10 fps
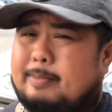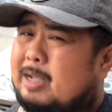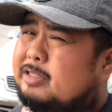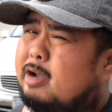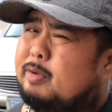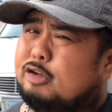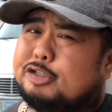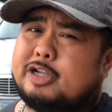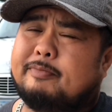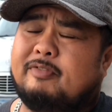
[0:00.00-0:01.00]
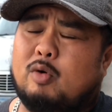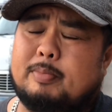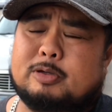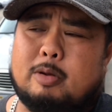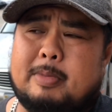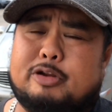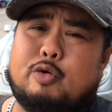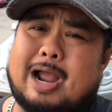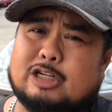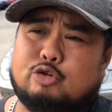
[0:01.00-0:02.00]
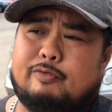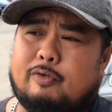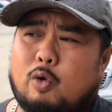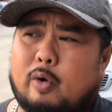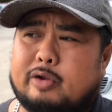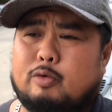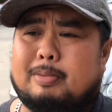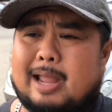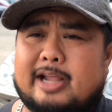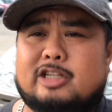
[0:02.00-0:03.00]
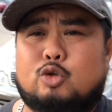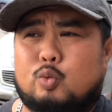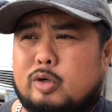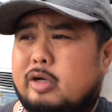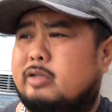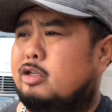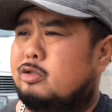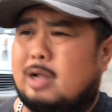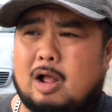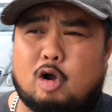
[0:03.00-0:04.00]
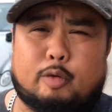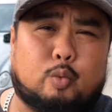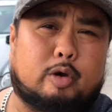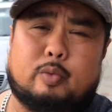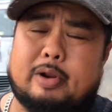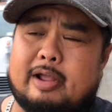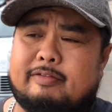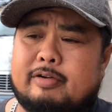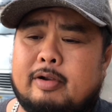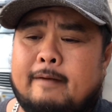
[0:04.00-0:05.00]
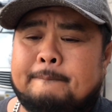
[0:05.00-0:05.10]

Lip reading: I'm not talking about your subfloor. I'm talking about your actual floor, your planks, your wood, your hardwood, whatever.